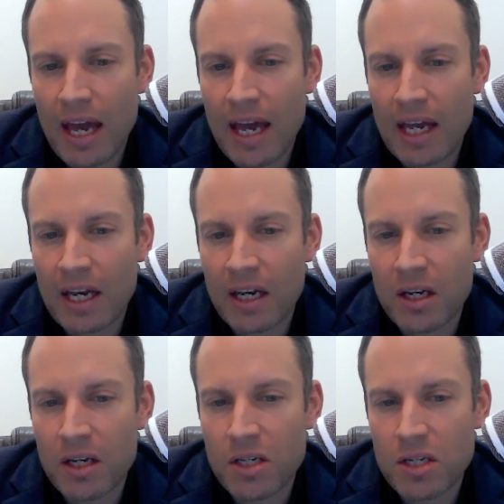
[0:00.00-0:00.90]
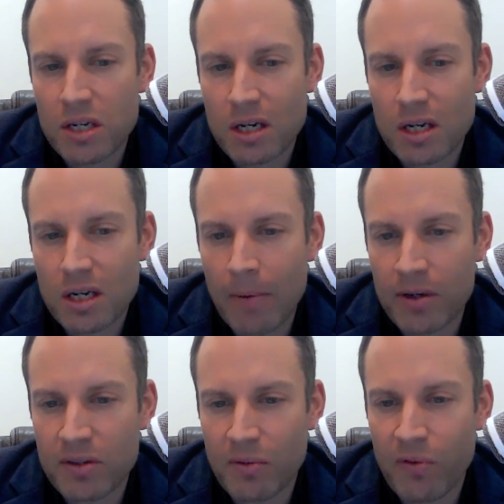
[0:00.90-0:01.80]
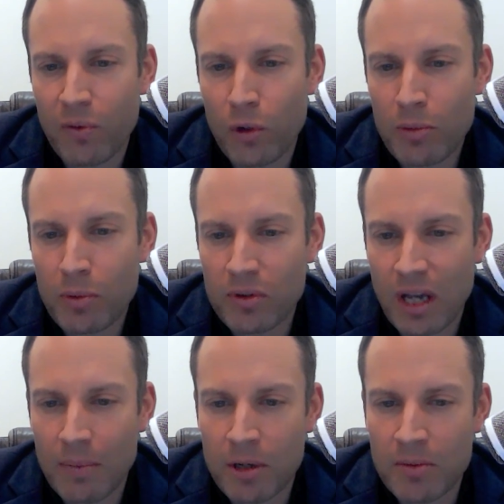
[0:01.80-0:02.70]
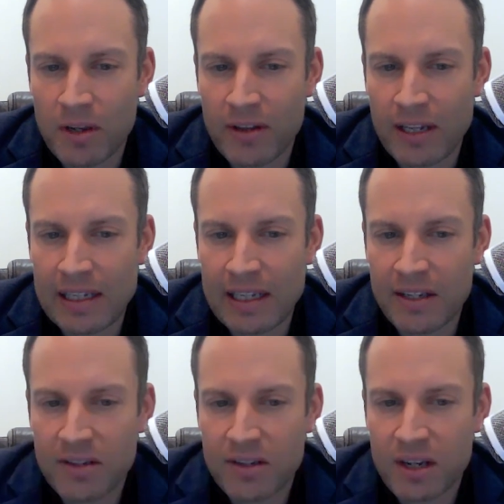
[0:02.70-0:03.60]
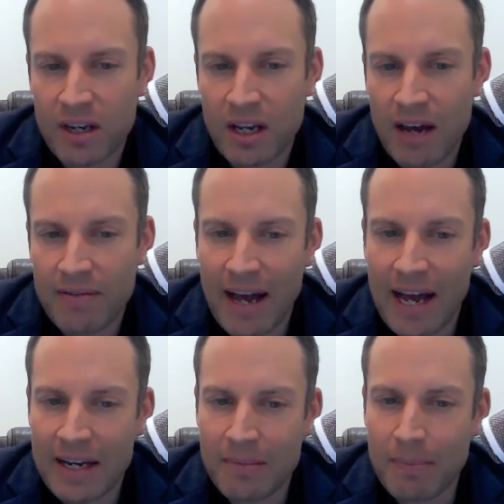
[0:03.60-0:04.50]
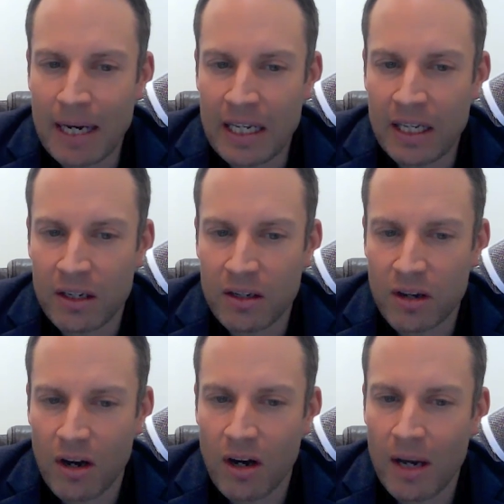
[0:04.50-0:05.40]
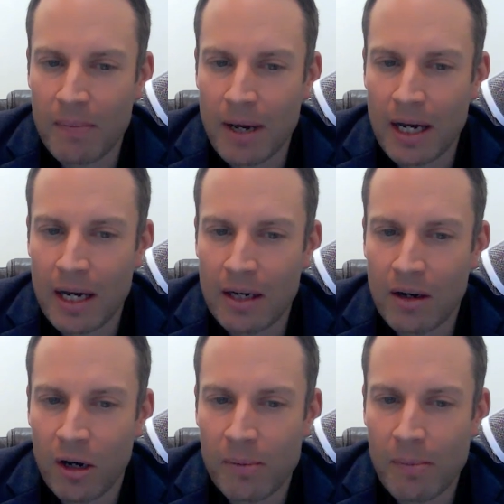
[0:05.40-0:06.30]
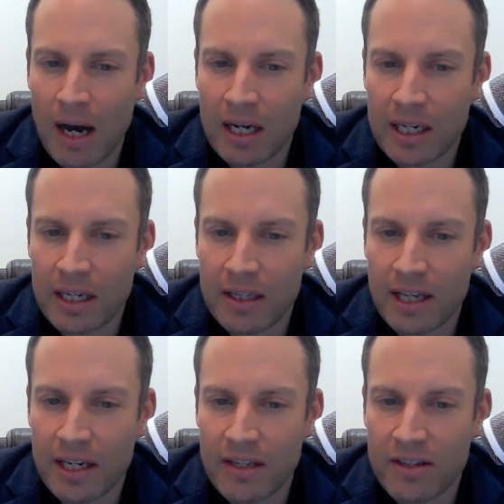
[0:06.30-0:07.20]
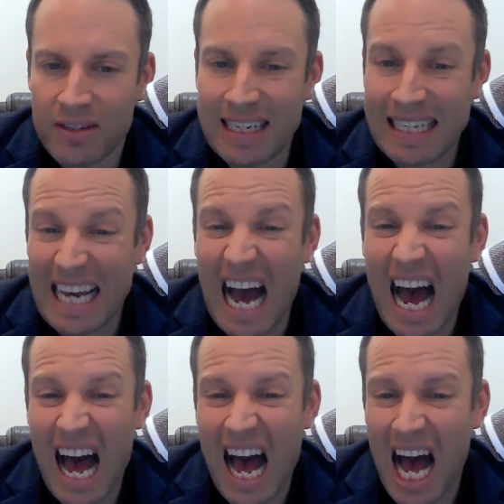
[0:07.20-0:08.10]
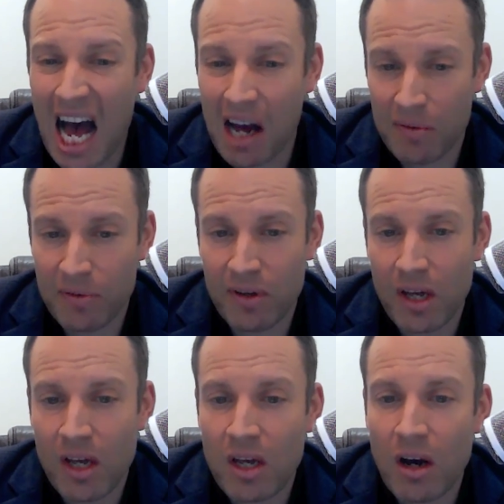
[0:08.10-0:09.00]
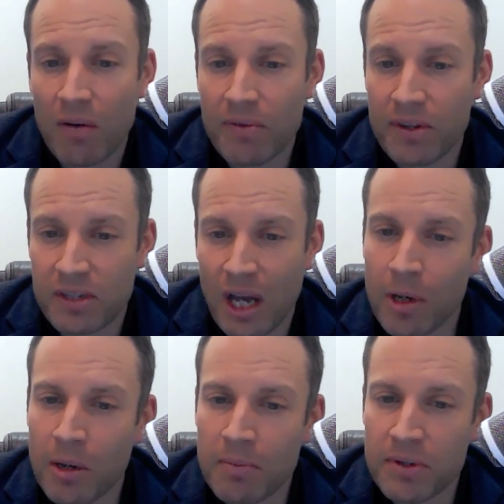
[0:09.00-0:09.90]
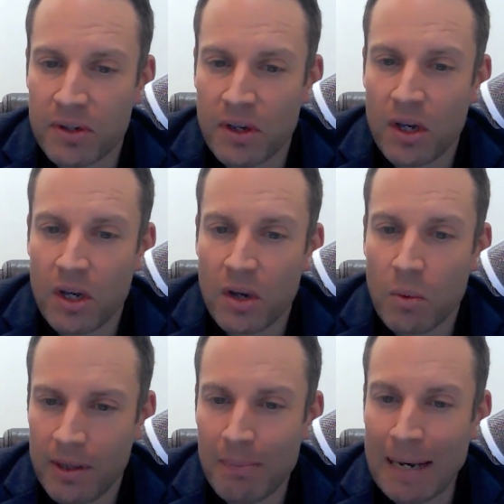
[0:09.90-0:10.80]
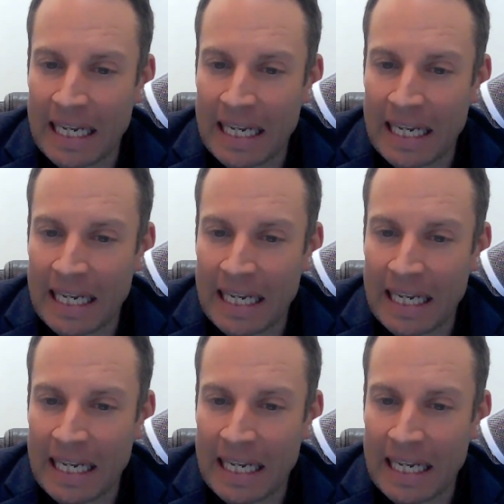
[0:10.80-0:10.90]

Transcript: And the most affordable suburbs on the list have had median time on market that is nearly half of the suburbs with a